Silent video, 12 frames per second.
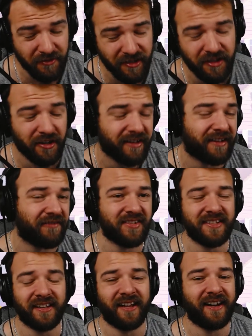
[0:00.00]
really good if
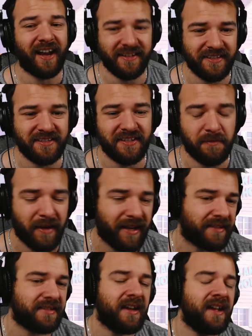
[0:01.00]
it still had access to the
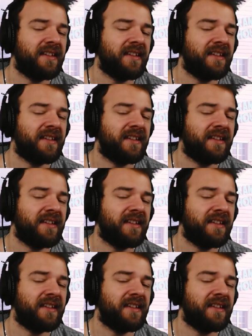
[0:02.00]
pans.